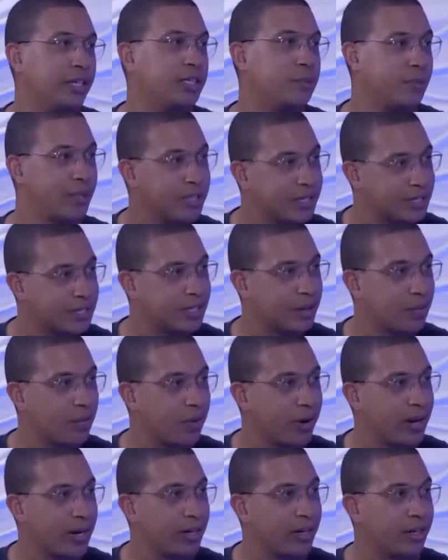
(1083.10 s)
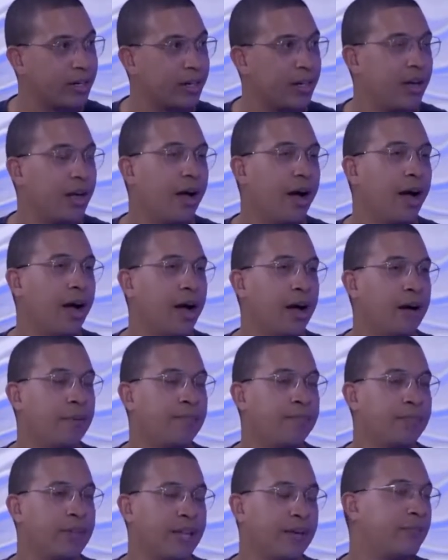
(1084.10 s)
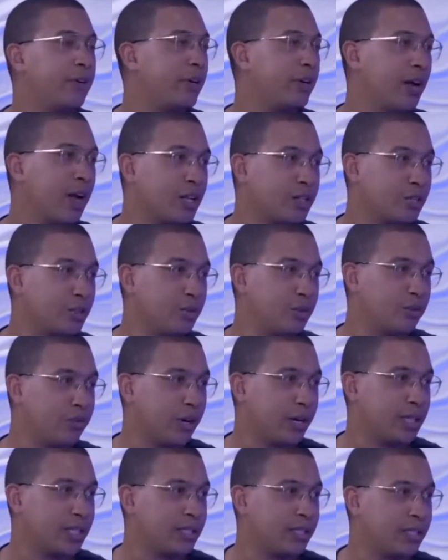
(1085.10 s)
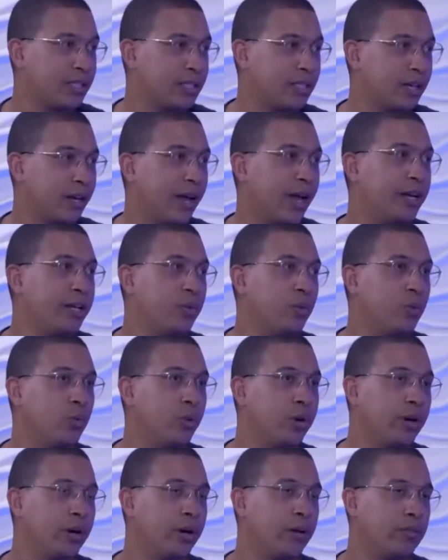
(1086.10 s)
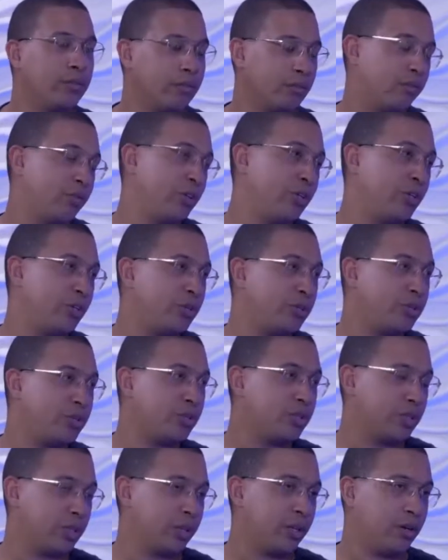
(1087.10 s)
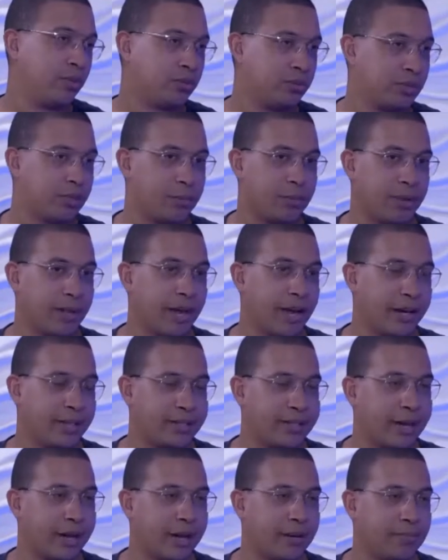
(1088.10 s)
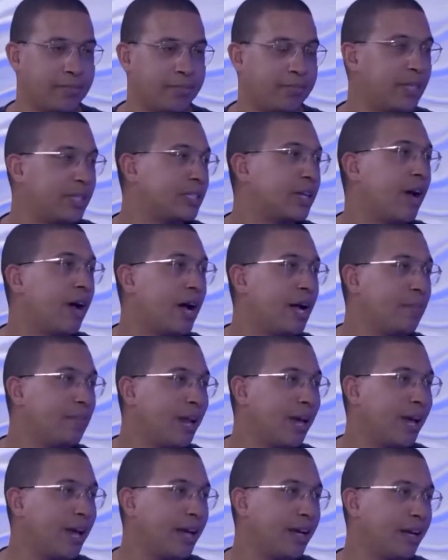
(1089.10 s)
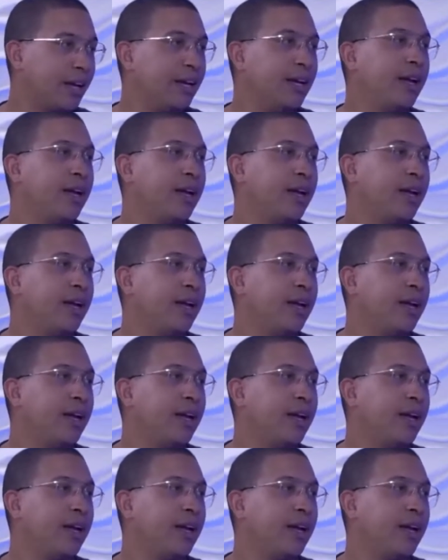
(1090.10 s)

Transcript: speak to someone. If you're not too fussed and you want to reduce, you know, some of that the time lag,